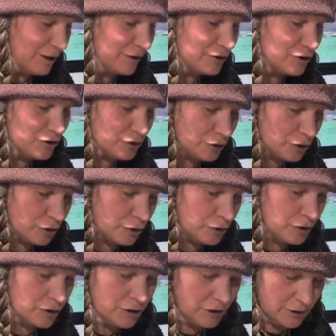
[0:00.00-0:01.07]

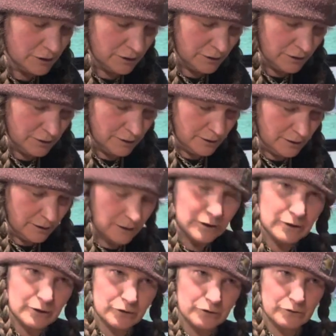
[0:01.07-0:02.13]
sugar
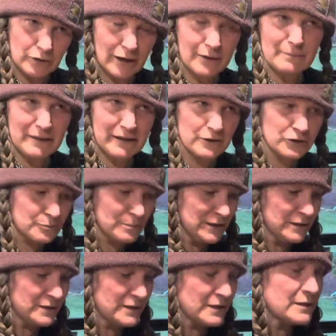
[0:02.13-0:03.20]

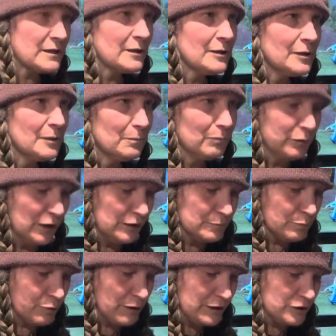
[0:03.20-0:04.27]
management,
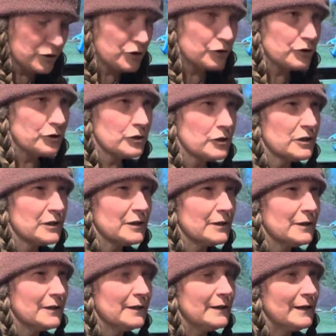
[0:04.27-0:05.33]
blood pressure.
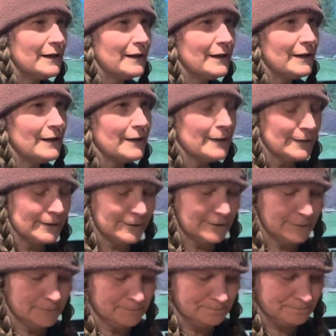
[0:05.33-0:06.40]

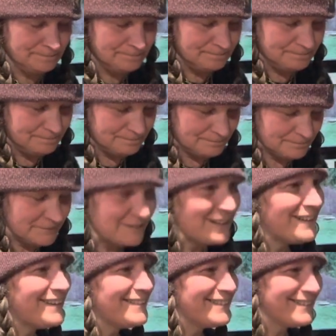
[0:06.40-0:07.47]

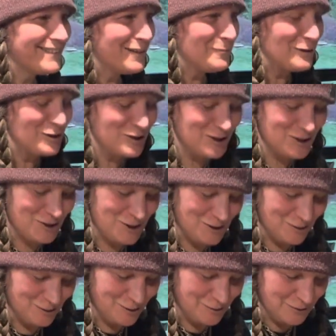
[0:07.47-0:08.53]
As I said, my cheat sheet
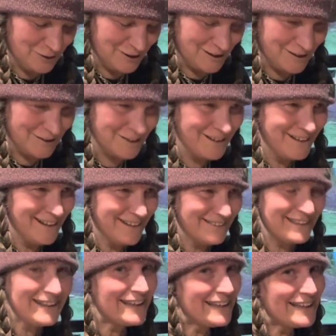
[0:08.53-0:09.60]
is over there. I
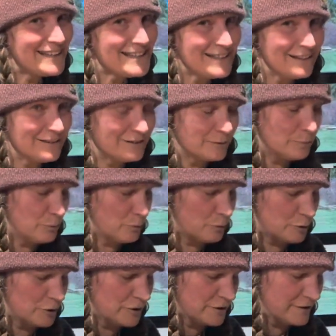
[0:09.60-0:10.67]
think kidney
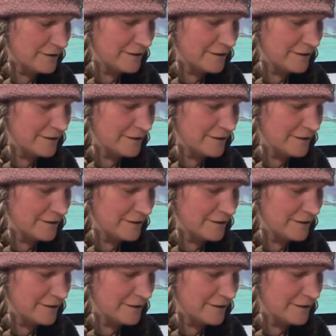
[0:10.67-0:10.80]
support,